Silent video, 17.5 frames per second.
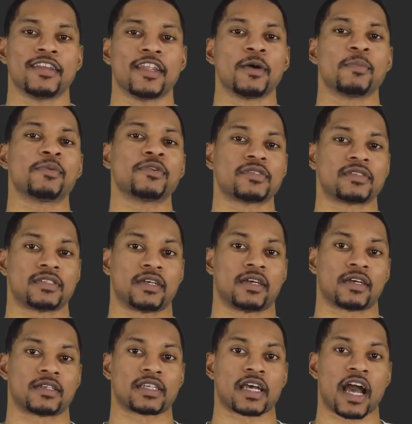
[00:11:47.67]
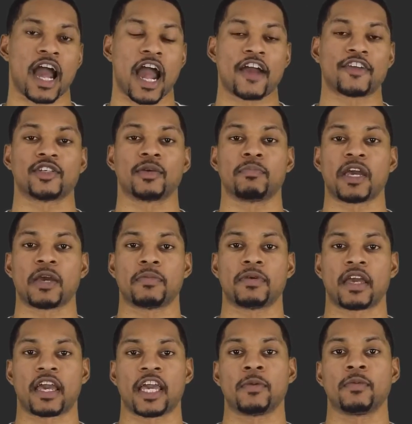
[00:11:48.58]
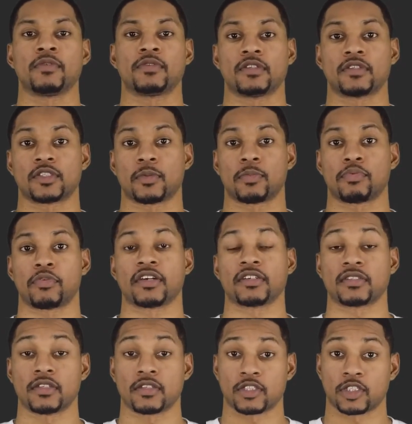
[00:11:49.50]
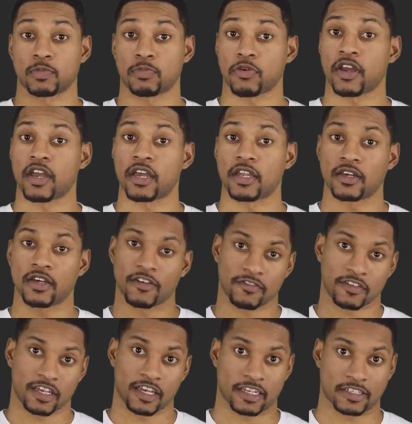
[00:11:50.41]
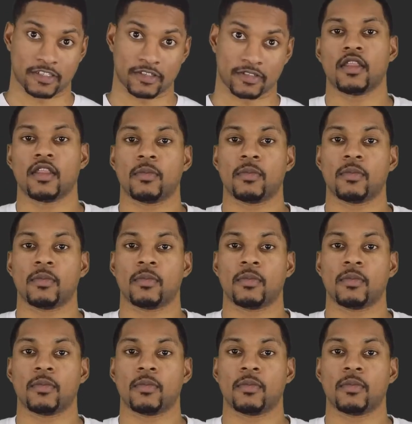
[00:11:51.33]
Number 6, hydrogen may be able to suppress the spread of cancer.